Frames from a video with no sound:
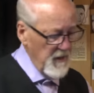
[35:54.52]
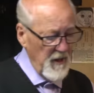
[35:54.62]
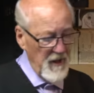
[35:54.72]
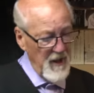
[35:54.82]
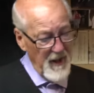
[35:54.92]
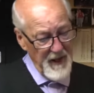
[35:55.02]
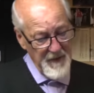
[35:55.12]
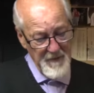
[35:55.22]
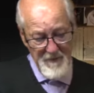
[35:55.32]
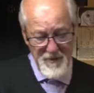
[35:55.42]

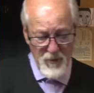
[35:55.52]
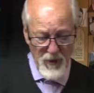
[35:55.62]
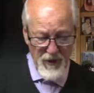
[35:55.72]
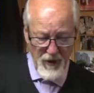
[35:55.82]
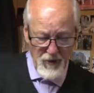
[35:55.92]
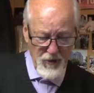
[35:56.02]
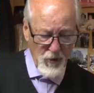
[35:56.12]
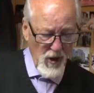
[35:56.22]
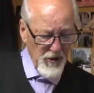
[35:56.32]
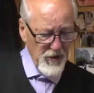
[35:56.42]
I, it's one of those
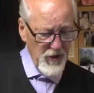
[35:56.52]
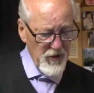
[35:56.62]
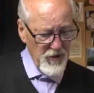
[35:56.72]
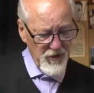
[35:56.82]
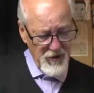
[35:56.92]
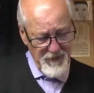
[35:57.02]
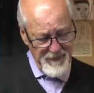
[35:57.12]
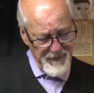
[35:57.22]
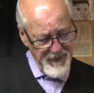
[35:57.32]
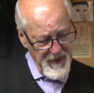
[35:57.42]
questions
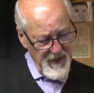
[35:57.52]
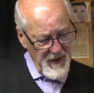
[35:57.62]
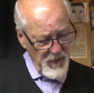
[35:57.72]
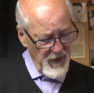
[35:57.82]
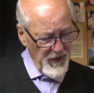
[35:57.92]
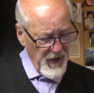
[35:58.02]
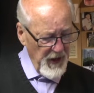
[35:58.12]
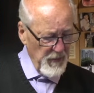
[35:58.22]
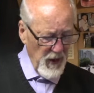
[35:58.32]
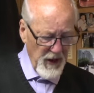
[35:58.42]
whether
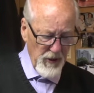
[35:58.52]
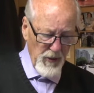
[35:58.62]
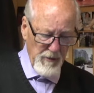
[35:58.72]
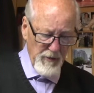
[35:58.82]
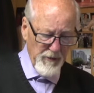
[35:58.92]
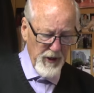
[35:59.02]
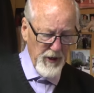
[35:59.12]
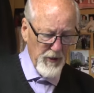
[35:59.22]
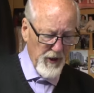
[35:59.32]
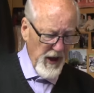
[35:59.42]
anybody will ever
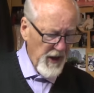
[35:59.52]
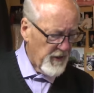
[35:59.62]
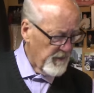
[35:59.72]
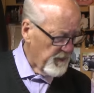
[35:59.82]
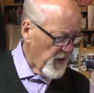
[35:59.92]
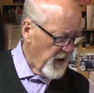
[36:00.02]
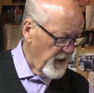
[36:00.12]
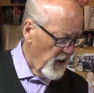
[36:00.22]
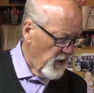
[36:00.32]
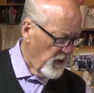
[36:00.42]
figure it out. I
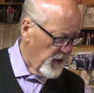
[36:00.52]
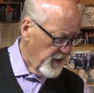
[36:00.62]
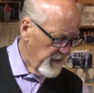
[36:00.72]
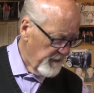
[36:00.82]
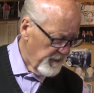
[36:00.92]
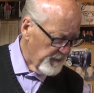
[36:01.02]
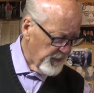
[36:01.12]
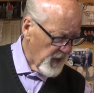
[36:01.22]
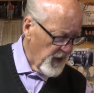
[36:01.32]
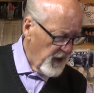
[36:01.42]
know. Uh,
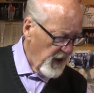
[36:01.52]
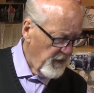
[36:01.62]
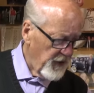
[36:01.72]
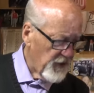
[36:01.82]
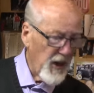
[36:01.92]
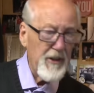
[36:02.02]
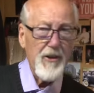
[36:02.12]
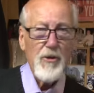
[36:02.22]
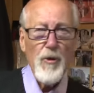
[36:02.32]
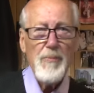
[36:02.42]
If you take
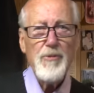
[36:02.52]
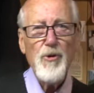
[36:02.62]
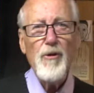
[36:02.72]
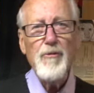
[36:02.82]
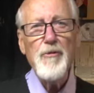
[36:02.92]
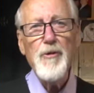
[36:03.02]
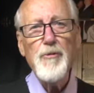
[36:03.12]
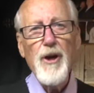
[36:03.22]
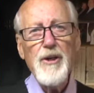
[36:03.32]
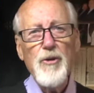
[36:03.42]
the grips off of a
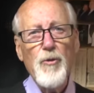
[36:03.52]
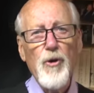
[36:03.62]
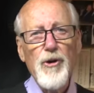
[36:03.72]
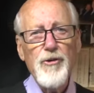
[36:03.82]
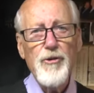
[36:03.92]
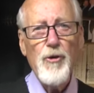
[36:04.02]
Red Cross